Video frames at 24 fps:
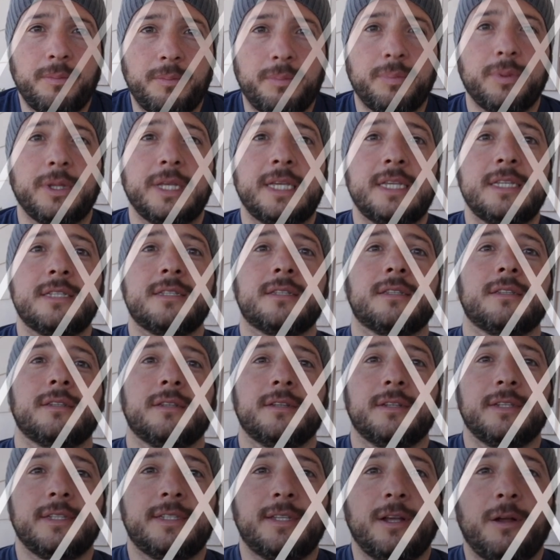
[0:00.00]
please
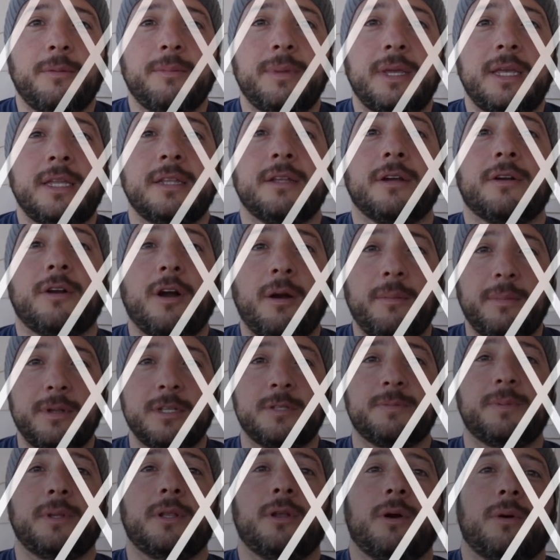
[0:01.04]
tell me in the comments
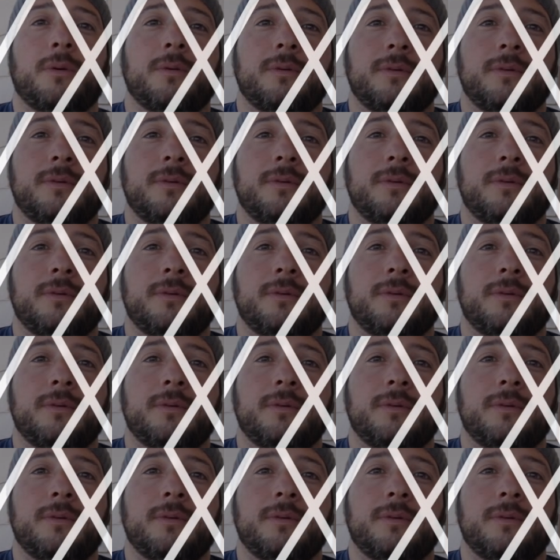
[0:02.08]
below.